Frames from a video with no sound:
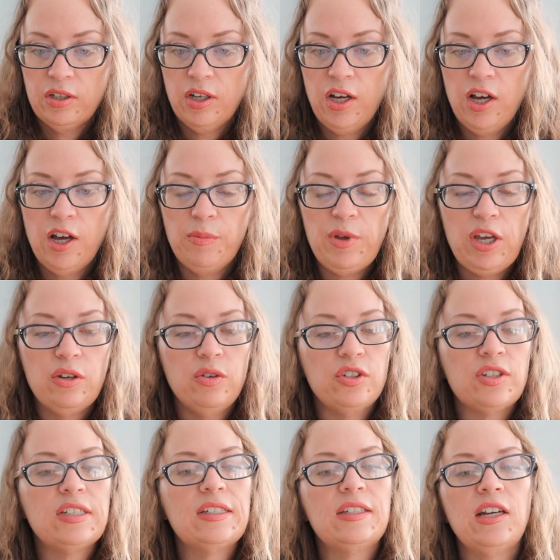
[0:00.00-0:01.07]
and
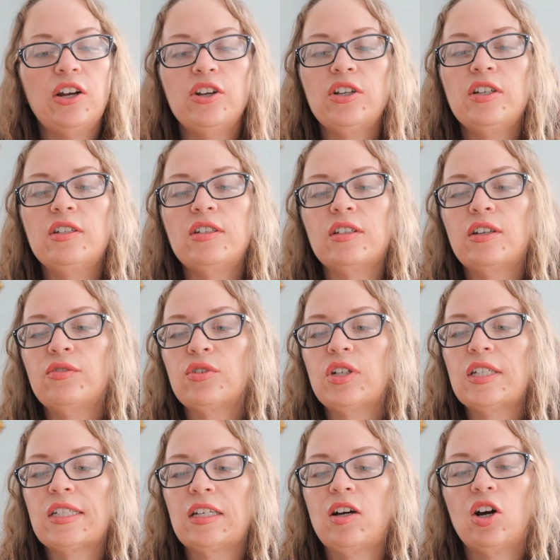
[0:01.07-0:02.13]
cesarean
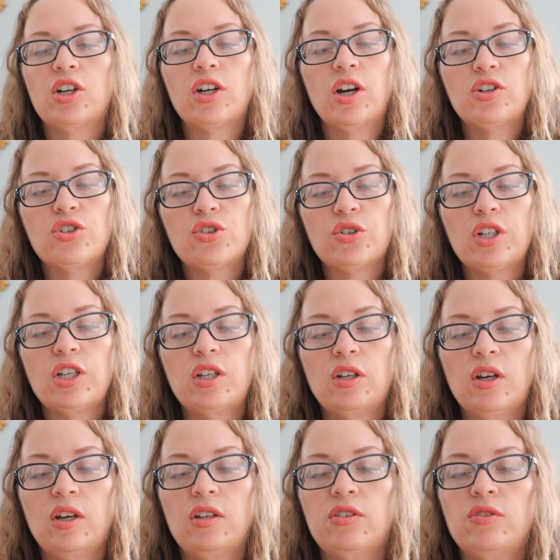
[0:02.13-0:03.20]
deliveries in our
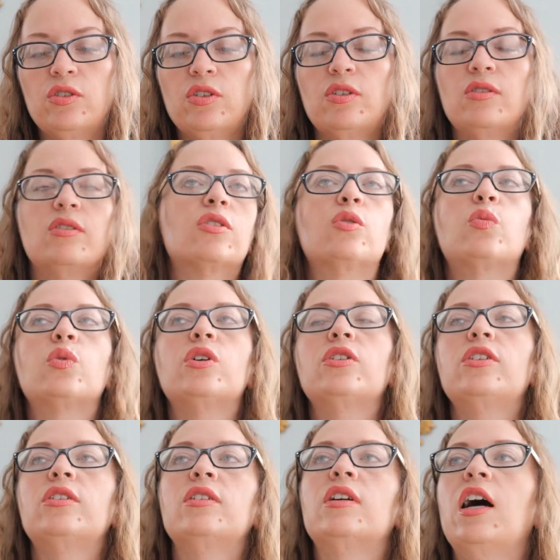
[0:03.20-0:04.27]
country, the
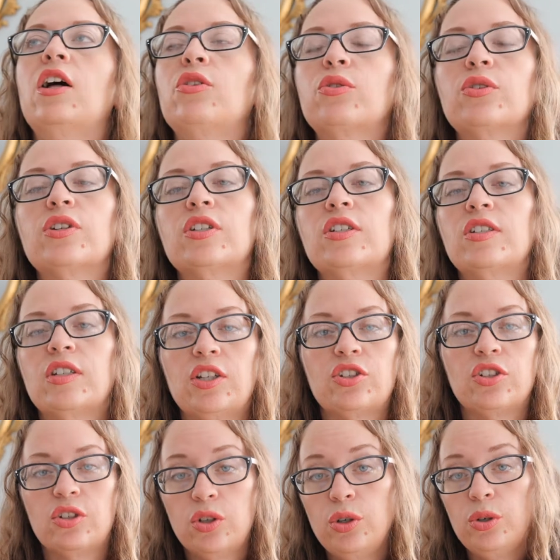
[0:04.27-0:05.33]
World Health
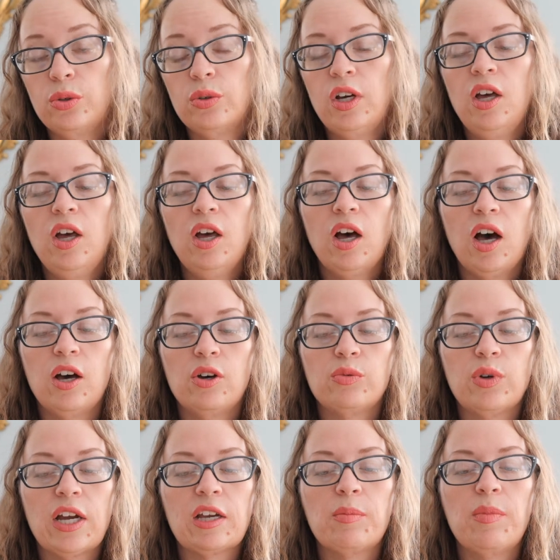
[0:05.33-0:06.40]
Organization, WHO,
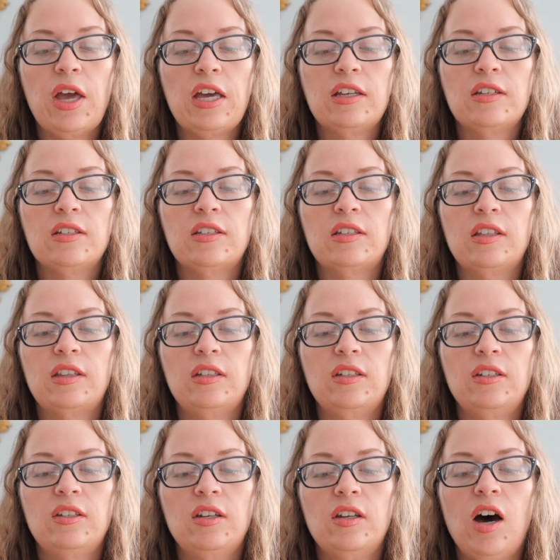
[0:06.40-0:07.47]
recommends
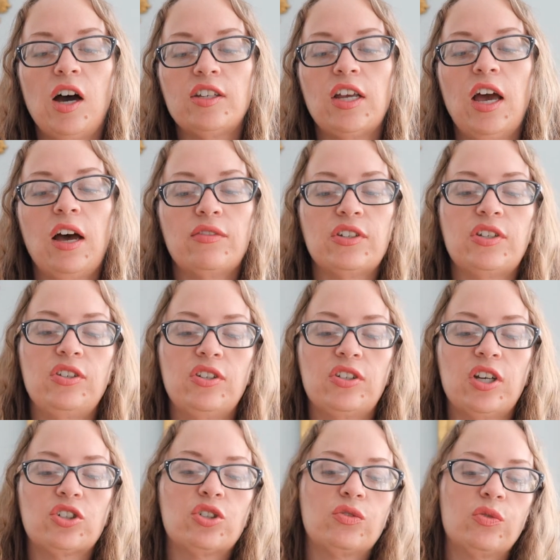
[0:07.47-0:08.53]
not to have a
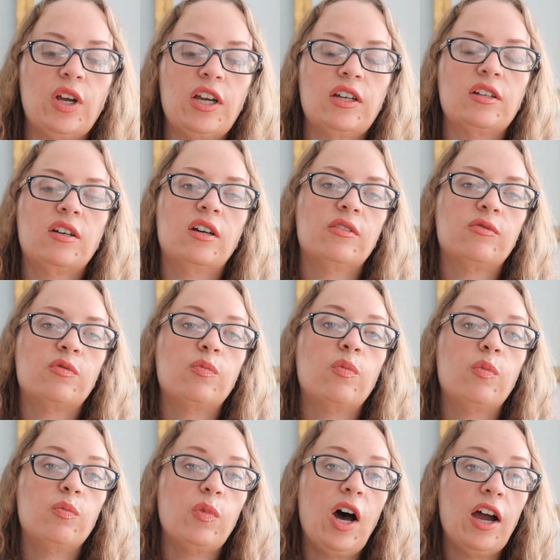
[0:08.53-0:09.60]
C-section rate of
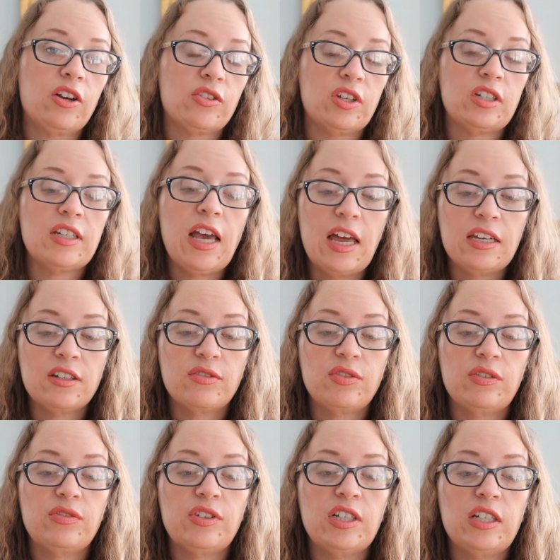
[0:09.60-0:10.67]
higher than 10 to
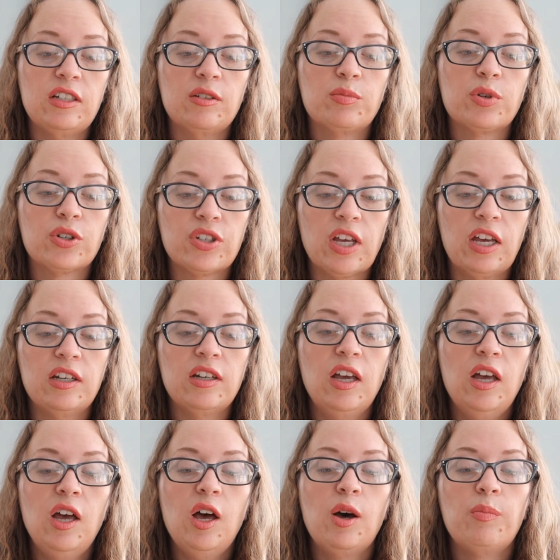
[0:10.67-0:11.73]
15%,
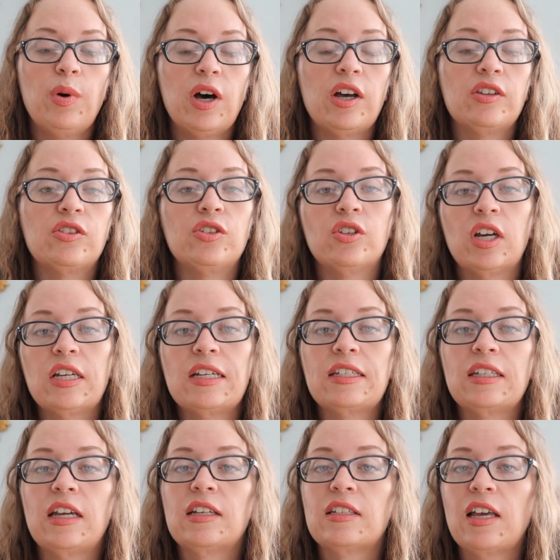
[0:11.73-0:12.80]
but the United
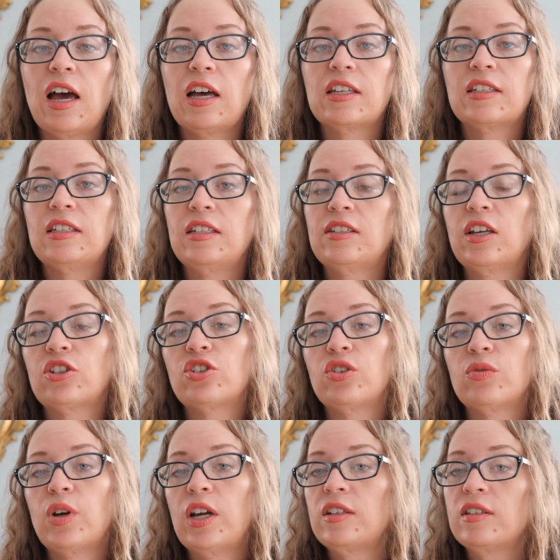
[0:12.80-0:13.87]
States has
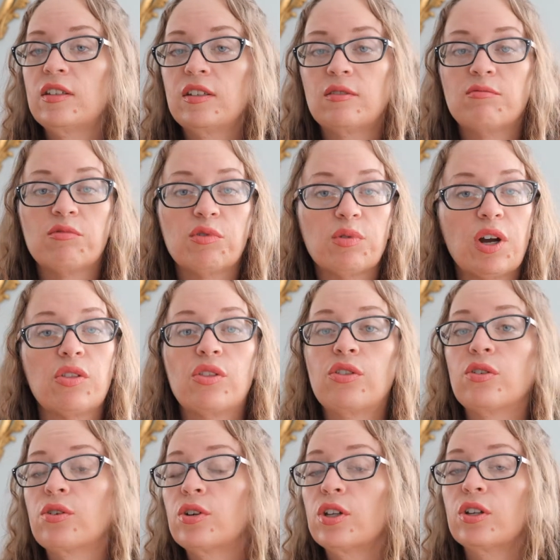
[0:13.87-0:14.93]
C-section rates around
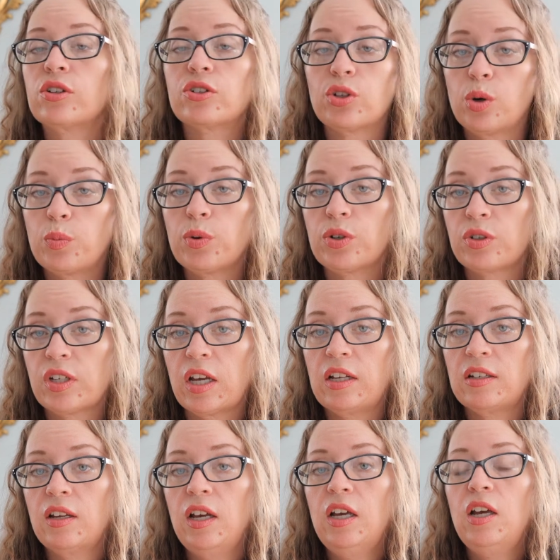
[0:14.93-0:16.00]
30 or so
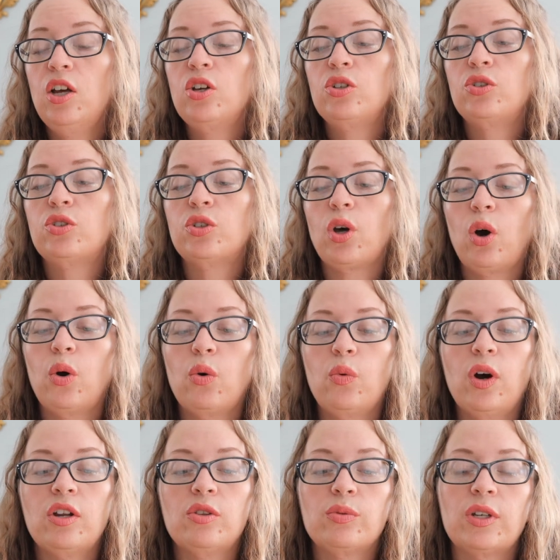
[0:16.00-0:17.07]
percent. So
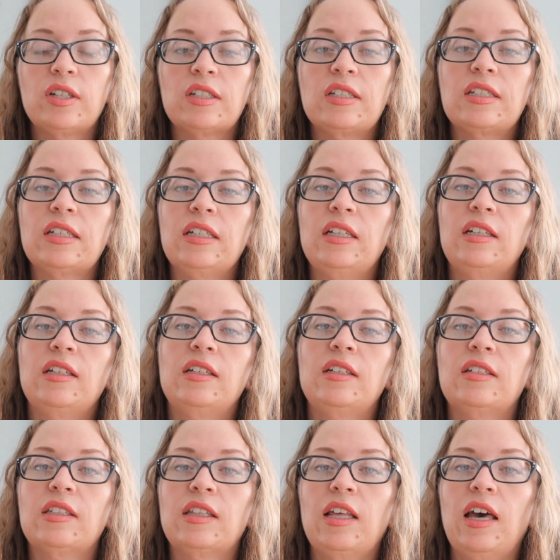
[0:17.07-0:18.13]
one of the reasons
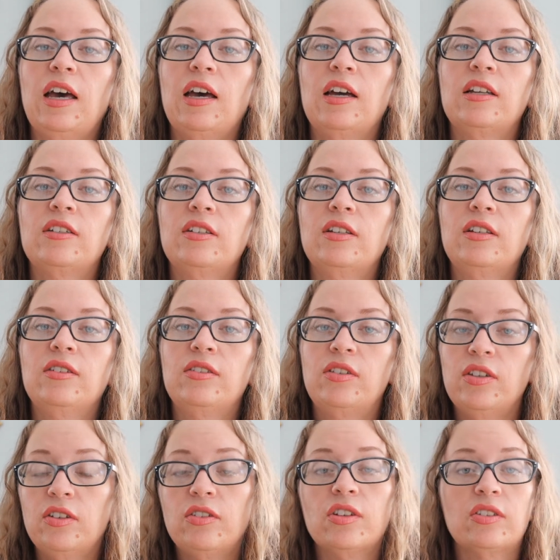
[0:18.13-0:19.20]
is that
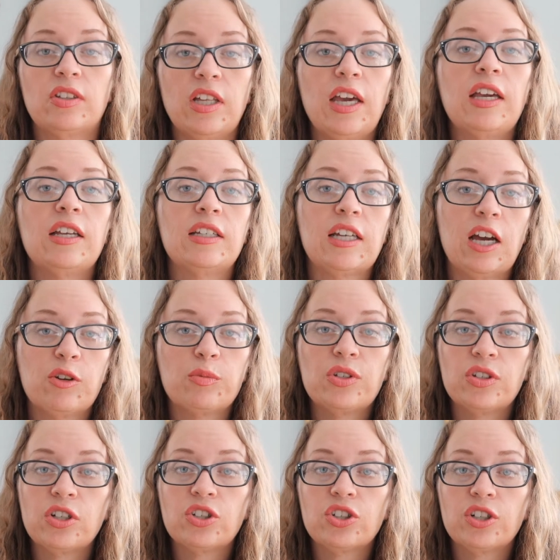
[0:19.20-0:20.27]
the laying down
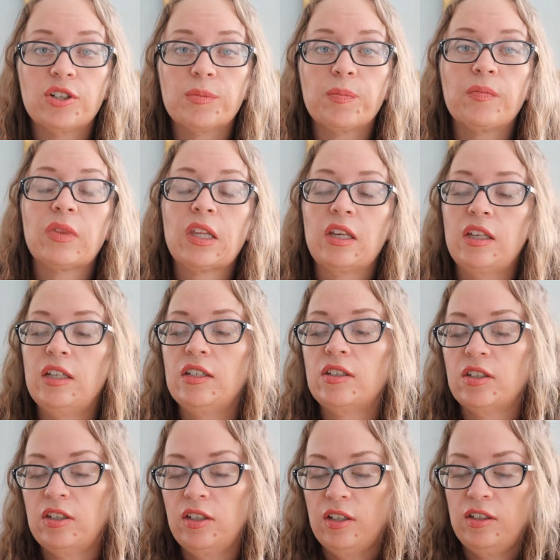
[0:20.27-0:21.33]
position
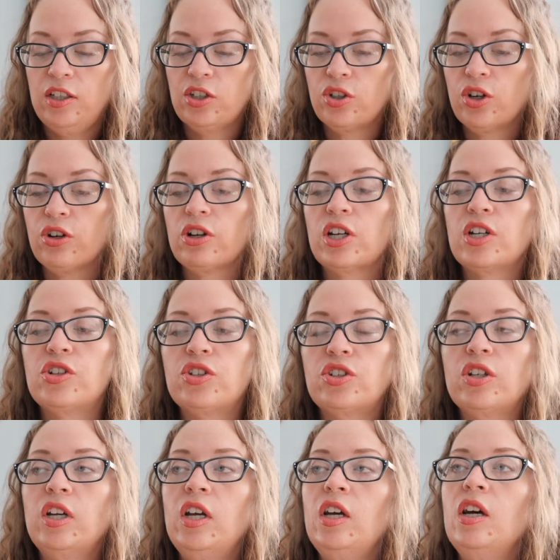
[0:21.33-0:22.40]
is encouraged.